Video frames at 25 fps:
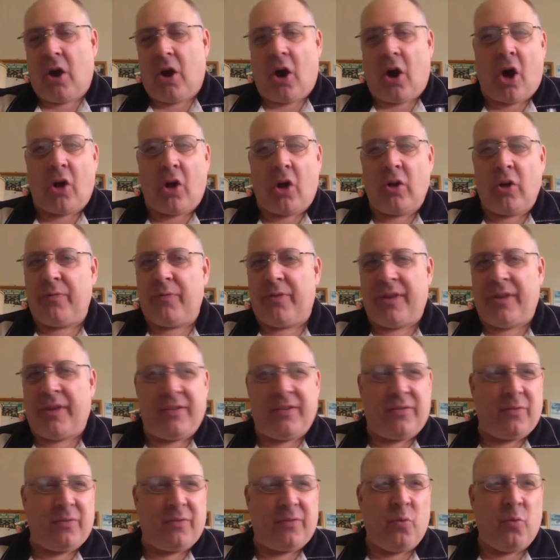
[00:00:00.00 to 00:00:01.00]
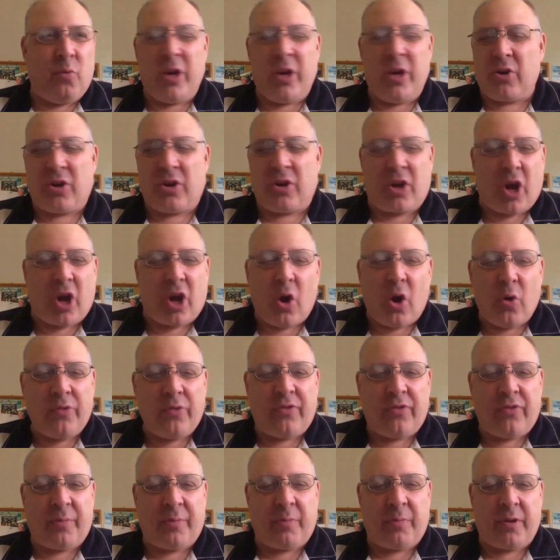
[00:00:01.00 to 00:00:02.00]
all of these weird
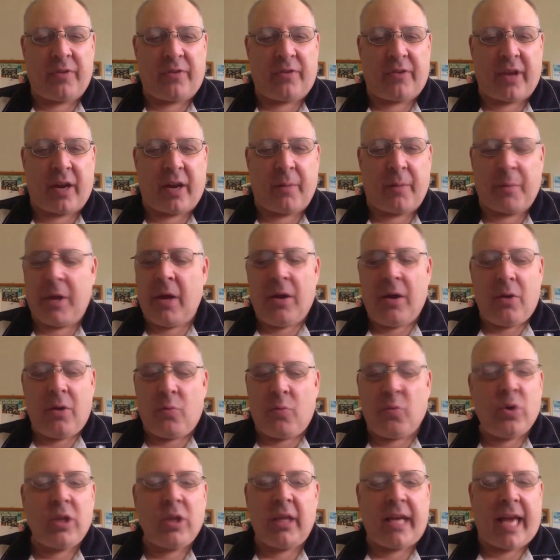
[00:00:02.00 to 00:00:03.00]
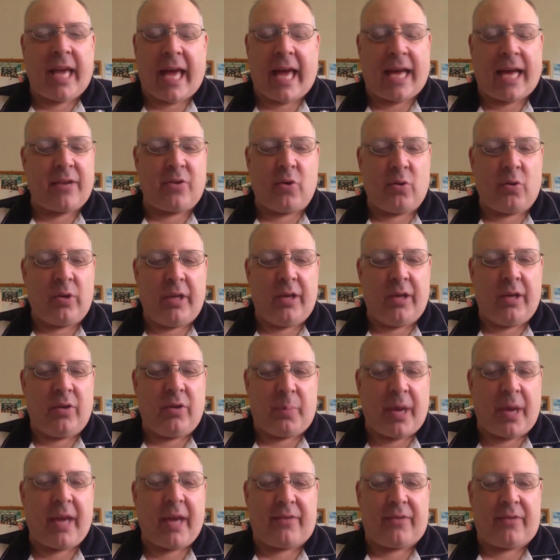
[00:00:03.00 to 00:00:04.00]
codes that had been set up really had no legal
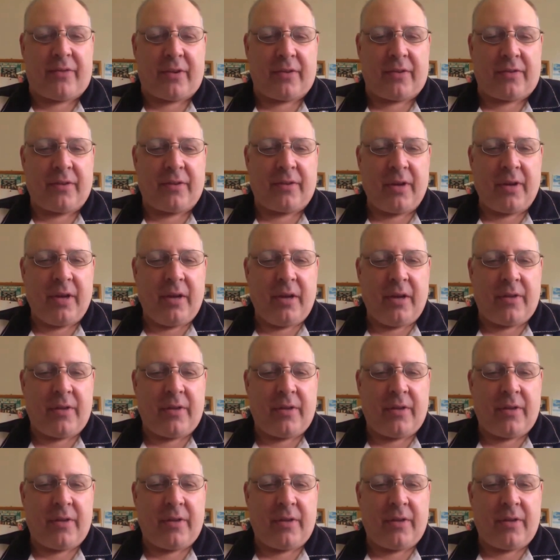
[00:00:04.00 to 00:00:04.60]
basis.